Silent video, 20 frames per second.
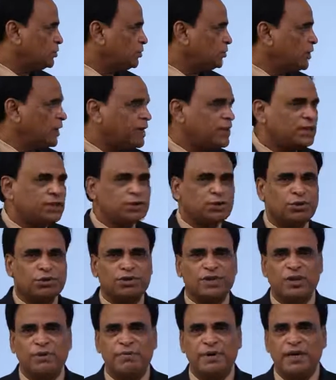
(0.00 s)
Today in
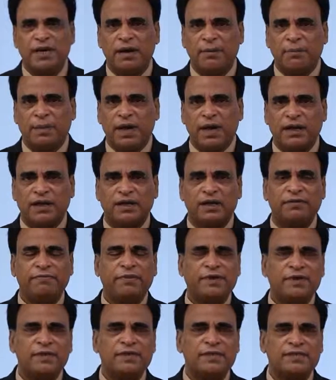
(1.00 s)
social media
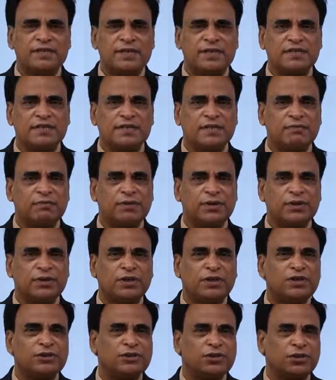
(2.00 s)
marketing, we'll discuss
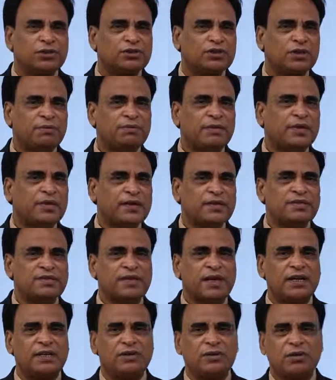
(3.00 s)
about a social media
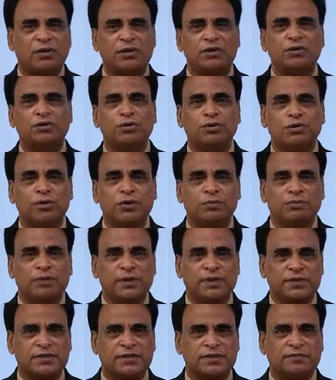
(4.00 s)
site called Google
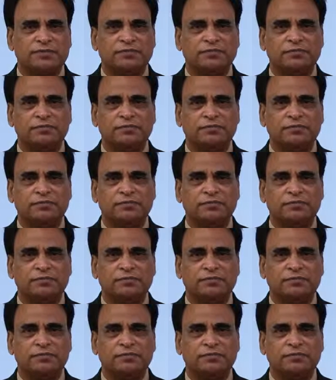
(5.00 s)
Plus.